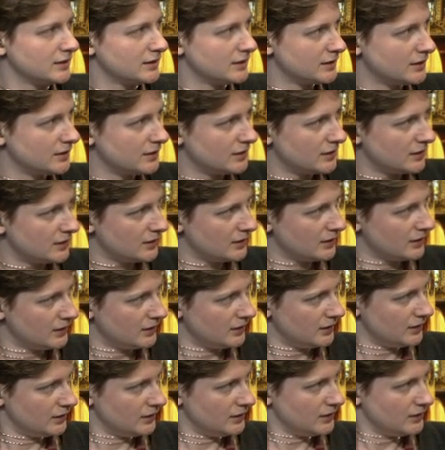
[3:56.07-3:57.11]

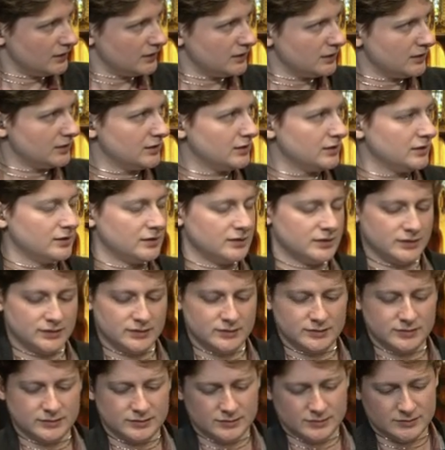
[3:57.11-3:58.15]

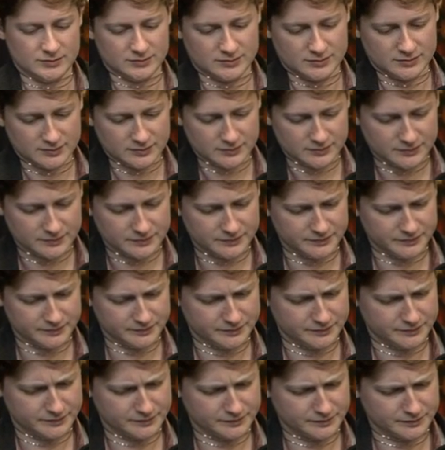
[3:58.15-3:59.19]

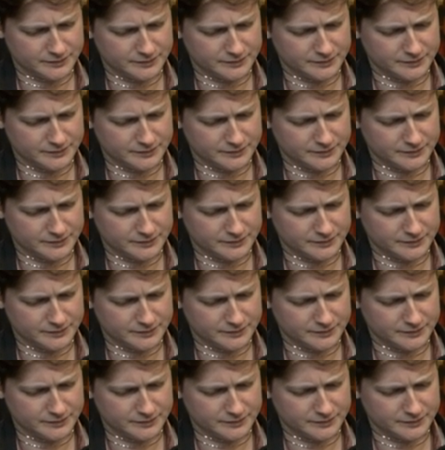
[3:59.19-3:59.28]
(not speaking)